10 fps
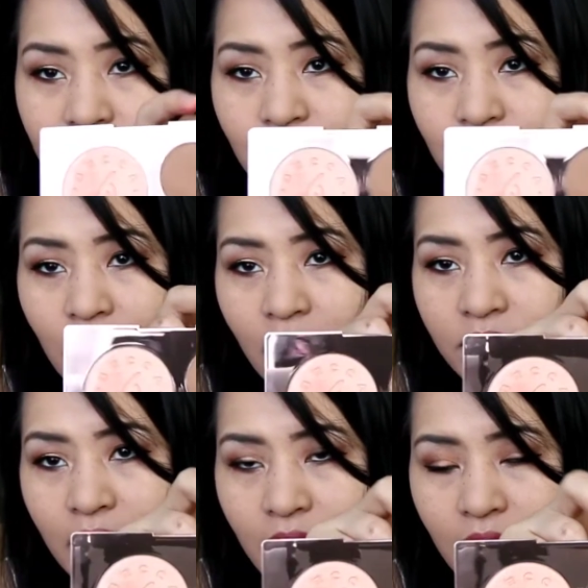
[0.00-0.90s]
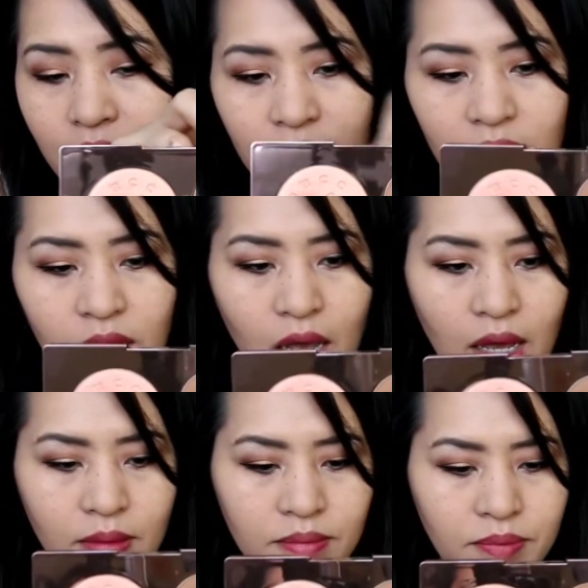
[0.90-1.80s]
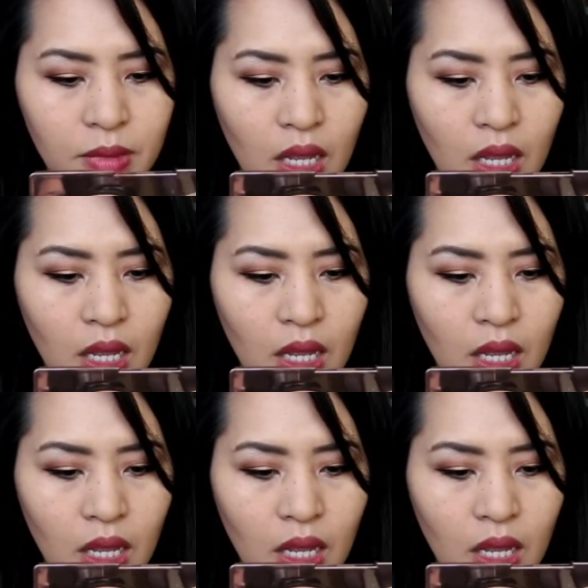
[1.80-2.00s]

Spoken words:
this color right here, the